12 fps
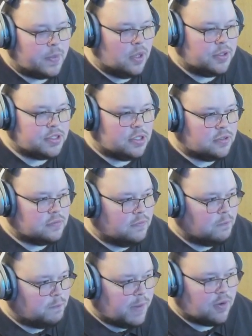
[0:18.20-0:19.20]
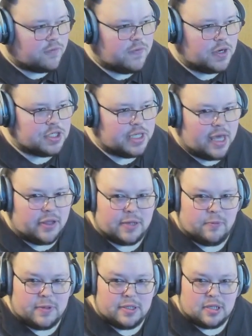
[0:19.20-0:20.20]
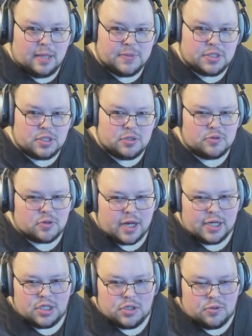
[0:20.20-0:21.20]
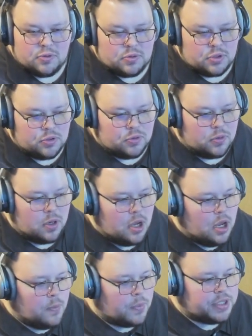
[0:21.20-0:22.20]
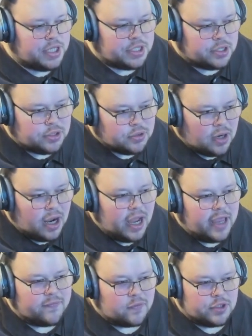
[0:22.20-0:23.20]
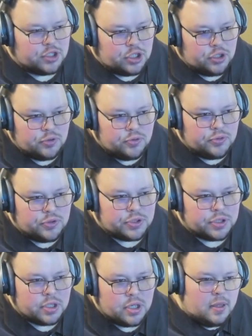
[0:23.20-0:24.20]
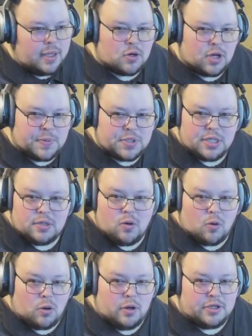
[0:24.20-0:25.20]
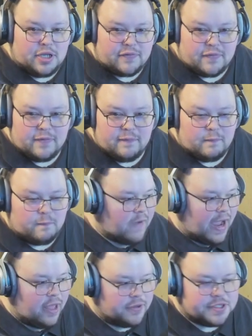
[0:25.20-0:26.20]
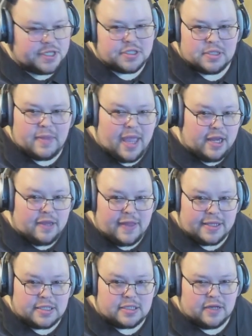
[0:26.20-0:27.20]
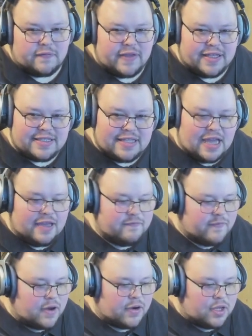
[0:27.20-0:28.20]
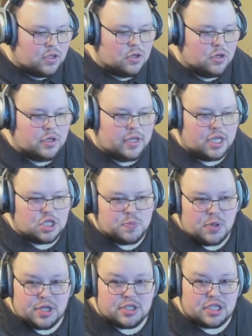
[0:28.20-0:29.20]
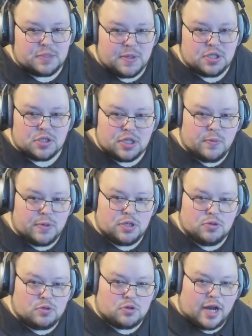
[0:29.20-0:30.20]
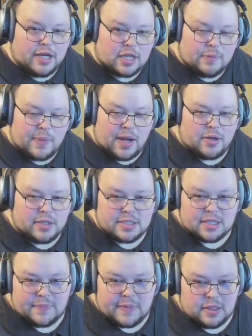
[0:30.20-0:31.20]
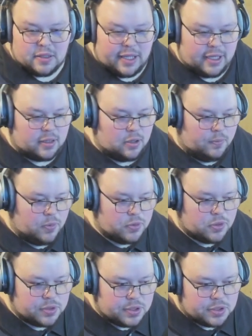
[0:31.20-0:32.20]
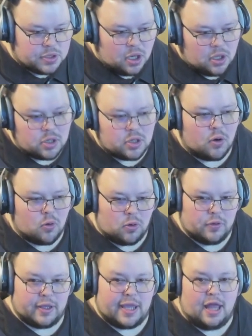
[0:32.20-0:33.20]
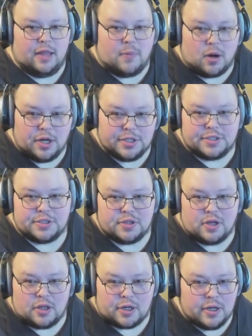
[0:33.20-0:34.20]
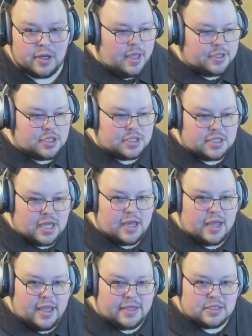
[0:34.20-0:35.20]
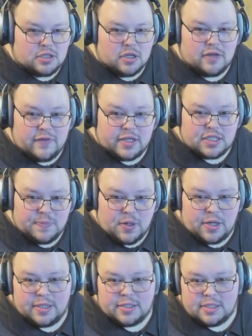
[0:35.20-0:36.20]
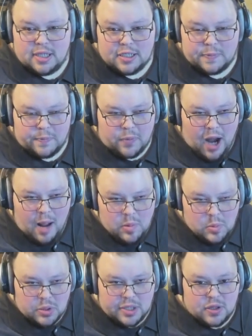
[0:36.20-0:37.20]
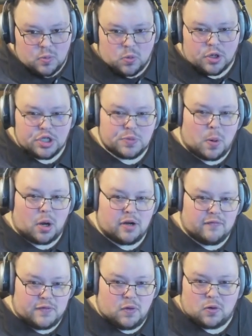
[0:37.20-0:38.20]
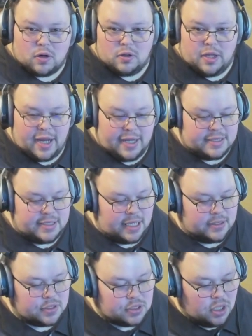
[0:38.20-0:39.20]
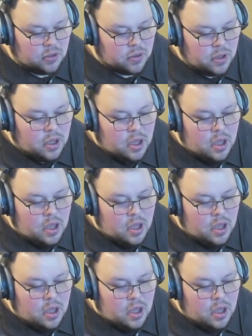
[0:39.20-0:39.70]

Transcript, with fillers: but also pure functionality when it comes to trying to to partition a drive or choose encryption or different file system, any of that stuff, it's not a very good experience, especially when you try to compare it to something like Ubuntu's installer or the Calamares installer. It's just not as good of an experience. It's probably the worst part of Fedora, like I said. So